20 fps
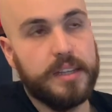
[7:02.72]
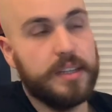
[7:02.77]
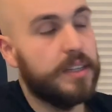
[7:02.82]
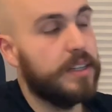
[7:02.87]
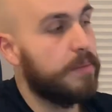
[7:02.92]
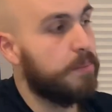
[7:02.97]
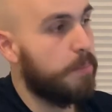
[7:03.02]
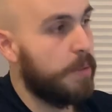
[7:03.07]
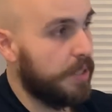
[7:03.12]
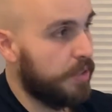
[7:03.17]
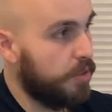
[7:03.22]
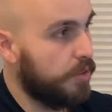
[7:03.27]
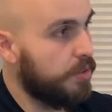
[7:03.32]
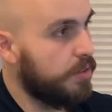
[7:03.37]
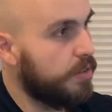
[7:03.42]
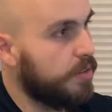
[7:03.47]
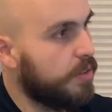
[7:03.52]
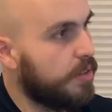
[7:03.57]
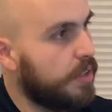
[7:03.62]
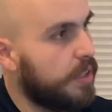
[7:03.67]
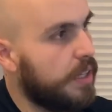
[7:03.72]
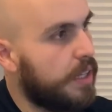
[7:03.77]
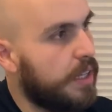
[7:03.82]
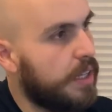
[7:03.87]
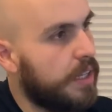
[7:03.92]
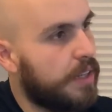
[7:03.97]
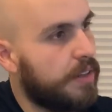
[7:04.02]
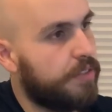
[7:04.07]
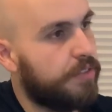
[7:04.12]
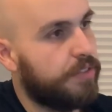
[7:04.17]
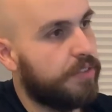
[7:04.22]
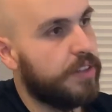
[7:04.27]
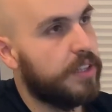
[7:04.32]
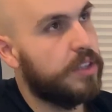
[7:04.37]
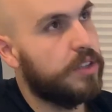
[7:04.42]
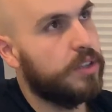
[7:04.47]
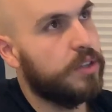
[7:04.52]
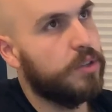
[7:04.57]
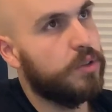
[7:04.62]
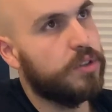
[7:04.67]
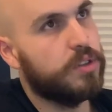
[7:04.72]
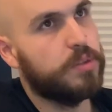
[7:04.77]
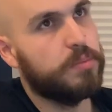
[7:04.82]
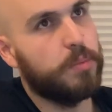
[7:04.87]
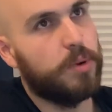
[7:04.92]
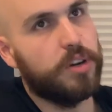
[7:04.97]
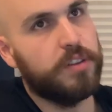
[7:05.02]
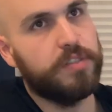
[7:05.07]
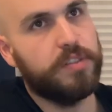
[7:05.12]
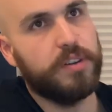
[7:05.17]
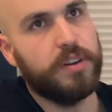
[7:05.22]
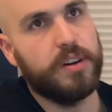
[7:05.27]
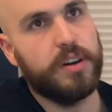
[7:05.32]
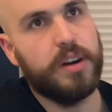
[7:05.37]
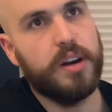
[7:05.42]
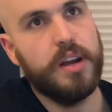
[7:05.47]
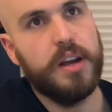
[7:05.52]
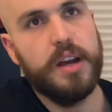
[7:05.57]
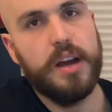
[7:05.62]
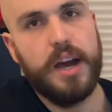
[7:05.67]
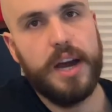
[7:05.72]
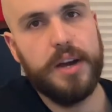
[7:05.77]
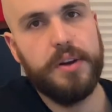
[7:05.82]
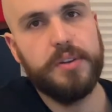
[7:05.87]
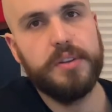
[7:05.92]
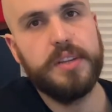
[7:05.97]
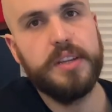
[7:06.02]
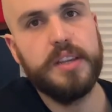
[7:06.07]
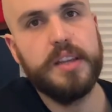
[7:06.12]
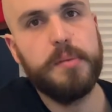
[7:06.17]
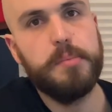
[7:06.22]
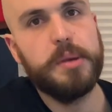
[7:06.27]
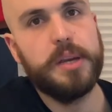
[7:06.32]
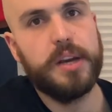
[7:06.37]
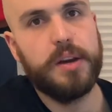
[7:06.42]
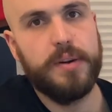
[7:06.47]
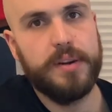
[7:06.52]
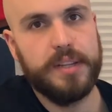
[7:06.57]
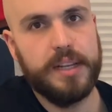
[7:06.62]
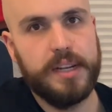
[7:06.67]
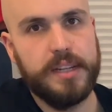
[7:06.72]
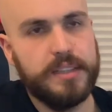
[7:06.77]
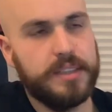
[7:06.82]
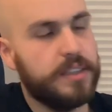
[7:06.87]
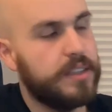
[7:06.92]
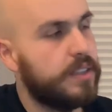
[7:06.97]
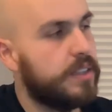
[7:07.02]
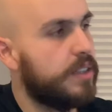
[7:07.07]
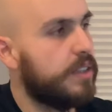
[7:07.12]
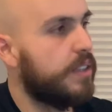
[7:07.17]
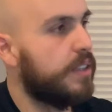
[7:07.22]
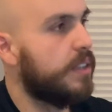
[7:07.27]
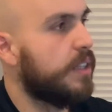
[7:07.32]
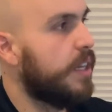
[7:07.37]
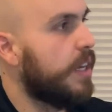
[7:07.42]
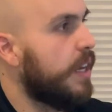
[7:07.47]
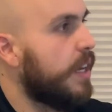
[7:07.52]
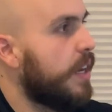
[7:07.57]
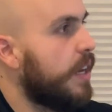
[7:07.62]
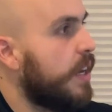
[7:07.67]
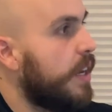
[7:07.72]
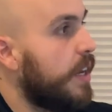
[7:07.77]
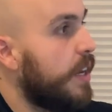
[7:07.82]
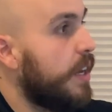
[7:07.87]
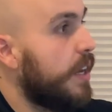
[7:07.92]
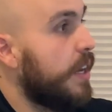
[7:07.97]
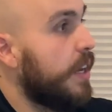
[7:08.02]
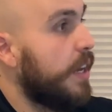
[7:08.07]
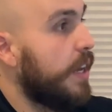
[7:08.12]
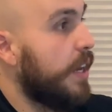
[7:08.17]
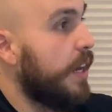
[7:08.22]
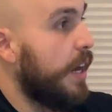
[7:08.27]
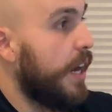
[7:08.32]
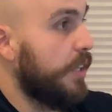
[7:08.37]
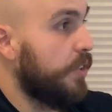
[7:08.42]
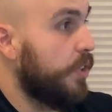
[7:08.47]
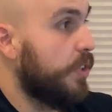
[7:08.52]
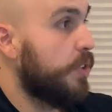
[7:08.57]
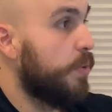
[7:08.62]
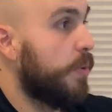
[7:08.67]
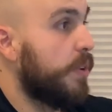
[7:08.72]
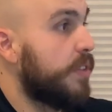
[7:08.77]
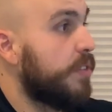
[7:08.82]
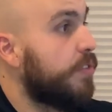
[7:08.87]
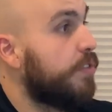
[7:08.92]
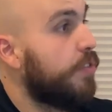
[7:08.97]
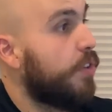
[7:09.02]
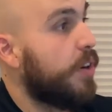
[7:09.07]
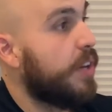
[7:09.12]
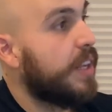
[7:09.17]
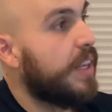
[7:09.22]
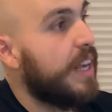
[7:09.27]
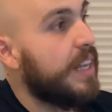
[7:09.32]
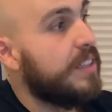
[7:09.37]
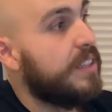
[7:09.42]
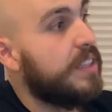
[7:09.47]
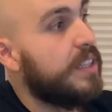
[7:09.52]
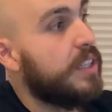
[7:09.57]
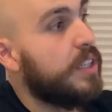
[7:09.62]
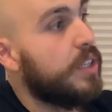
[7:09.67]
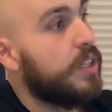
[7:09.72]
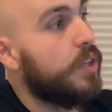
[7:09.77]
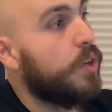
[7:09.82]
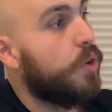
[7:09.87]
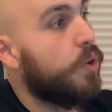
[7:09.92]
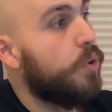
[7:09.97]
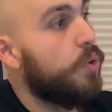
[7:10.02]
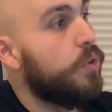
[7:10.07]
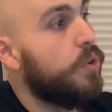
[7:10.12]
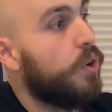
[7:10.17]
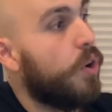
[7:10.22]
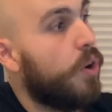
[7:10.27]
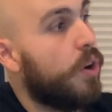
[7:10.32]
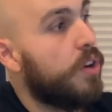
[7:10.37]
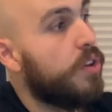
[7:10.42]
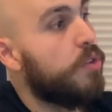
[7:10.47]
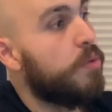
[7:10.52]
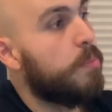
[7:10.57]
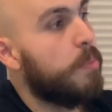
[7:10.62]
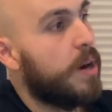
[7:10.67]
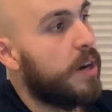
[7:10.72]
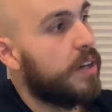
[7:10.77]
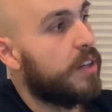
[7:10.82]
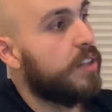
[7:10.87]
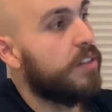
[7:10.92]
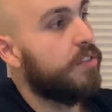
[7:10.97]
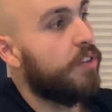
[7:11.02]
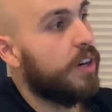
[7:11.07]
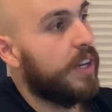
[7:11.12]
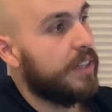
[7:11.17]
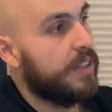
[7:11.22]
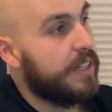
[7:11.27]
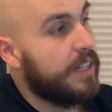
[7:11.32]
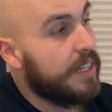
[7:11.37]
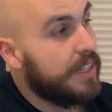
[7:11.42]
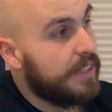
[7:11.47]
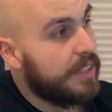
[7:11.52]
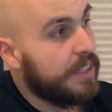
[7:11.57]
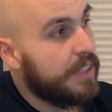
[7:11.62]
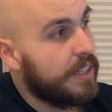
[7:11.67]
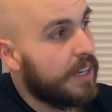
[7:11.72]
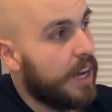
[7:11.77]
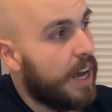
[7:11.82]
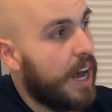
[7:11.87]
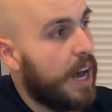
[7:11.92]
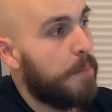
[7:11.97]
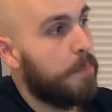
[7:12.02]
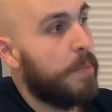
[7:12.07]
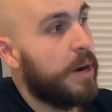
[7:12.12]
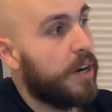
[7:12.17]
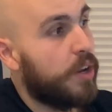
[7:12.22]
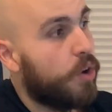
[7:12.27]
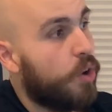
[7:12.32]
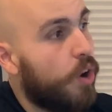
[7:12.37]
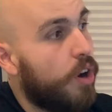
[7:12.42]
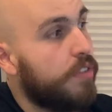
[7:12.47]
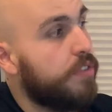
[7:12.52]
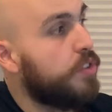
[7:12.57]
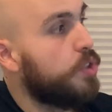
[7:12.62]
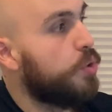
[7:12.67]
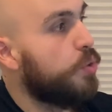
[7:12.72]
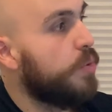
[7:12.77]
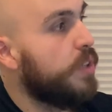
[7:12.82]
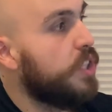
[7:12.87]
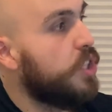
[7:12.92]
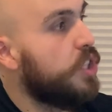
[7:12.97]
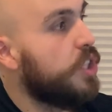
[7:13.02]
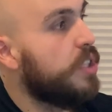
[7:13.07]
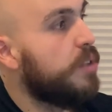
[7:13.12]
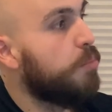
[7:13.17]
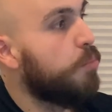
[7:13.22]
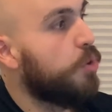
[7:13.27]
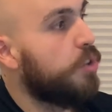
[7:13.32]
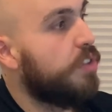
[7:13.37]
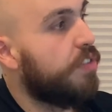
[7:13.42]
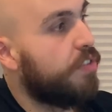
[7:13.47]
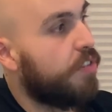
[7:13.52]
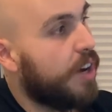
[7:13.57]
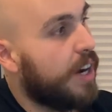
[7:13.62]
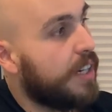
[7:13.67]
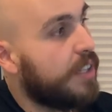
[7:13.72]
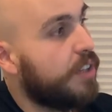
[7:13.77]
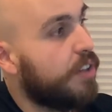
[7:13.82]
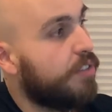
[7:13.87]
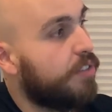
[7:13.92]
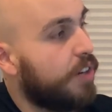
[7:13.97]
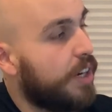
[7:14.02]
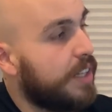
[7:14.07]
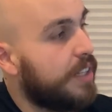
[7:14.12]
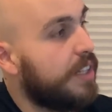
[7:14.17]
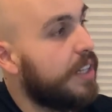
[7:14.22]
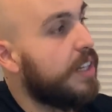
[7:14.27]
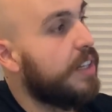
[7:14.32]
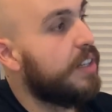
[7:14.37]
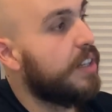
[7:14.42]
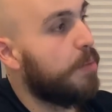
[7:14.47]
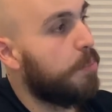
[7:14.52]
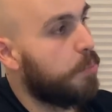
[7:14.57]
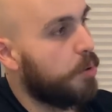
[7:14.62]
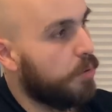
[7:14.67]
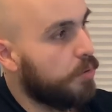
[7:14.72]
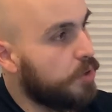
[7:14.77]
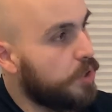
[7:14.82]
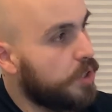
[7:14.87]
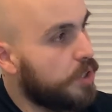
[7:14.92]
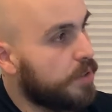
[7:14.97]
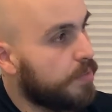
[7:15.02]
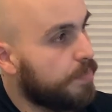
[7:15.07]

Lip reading: method, and it's used more for aerodynamical analysis. Another one, Forecasting Crude Oil Market Volatility, a Markov Switching Multifractal Volatility Approach.